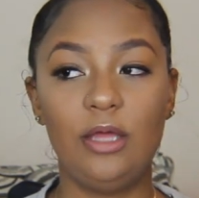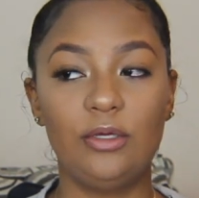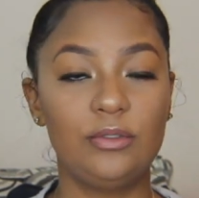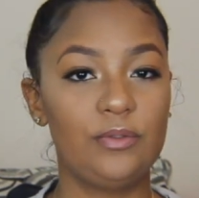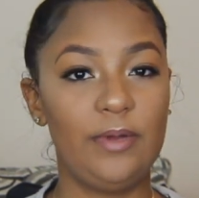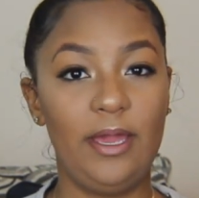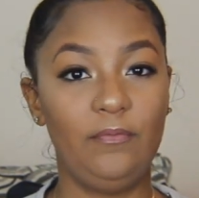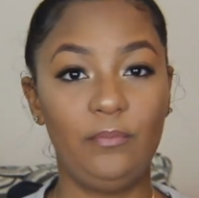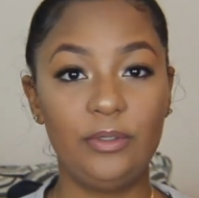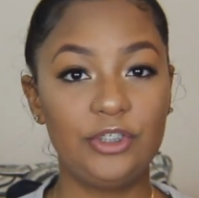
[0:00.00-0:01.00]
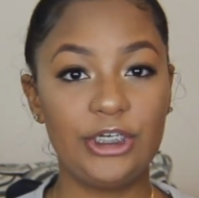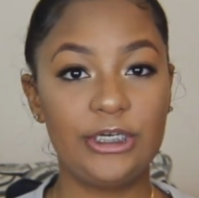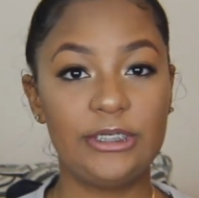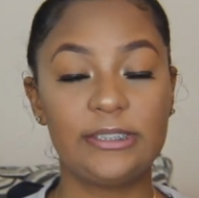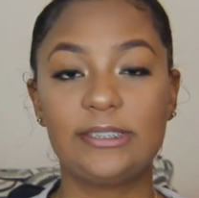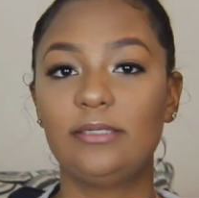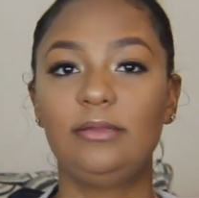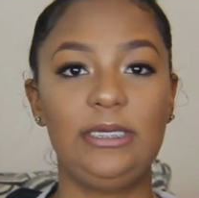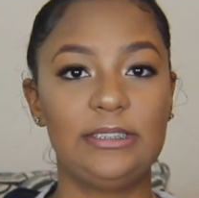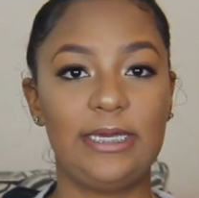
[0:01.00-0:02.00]
those who have wheelchairs,
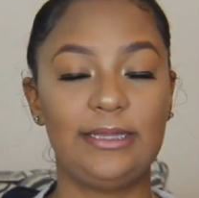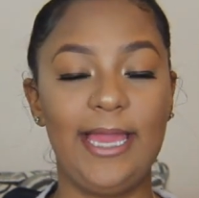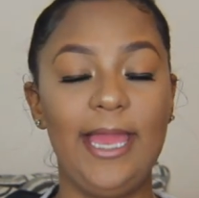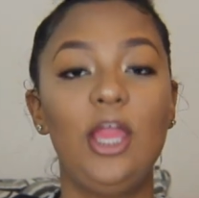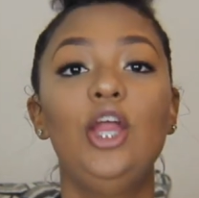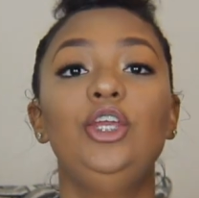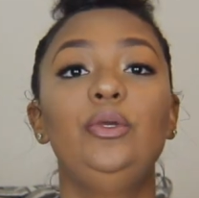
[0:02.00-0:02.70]
things like that.